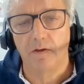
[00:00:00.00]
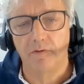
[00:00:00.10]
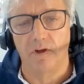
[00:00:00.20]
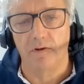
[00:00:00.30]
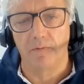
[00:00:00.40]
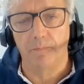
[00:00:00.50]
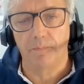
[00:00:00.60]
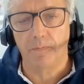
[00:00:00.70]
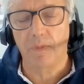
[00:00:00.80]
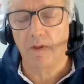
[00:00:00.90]
So,
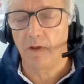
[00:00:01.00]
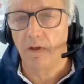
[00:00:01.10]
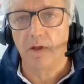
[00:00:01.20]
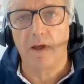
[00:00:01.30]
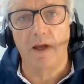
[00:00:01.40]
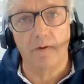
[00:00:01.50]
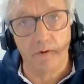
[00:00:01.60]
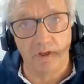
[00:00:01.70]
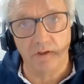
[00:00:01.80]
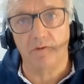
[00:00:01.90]
how
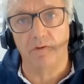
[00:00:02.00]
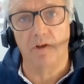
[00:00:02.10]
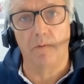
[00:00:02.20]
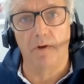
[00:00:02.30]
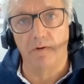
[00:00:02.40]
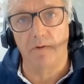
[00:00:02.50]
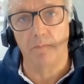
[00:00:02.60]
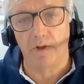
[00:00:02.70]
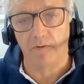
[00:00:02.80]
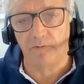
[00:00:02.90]
are E2W
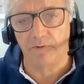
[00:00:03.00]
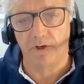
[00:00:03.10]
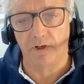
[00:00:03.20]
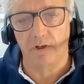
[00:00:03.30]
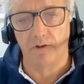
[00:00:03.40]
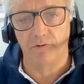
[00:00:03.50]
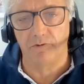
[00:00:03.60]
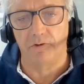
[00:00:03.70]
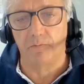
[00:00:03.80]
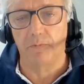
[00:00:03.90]
and Men for
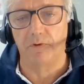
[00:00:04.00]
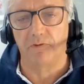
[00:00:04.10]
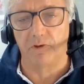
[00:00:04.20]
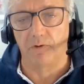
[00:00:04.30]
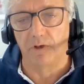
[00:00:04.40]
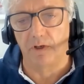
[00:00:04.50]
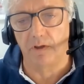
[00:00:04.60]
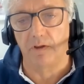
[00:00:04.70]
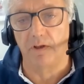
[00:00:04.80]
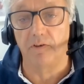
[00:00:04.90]
Inclusion pursuing
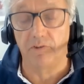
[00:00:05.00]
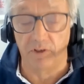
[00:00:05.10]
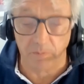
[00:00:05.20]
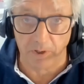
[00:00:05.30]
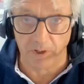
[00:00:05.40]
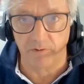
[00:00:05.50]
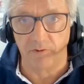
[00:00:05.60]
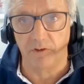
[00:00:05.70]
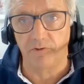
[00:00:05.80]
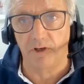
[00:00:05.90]
the gender
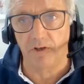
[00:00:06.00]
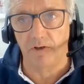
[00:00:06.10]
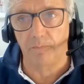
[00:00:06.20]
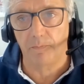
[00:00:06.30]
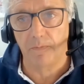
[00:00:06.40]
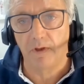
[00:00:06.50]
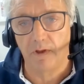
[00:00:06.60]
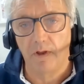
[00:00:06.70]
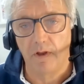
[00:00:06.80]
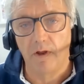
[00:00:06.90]
parity agenda?
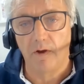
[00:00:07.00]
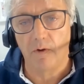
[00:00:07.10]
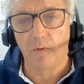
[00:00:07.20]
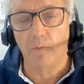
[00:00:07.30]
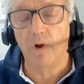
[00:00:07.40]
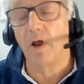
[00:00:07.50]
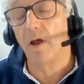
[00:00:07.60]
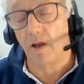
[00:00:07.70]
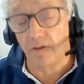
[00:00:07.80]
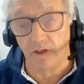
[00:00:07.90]
Well,
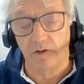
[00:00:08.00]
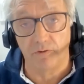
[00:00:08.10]
I think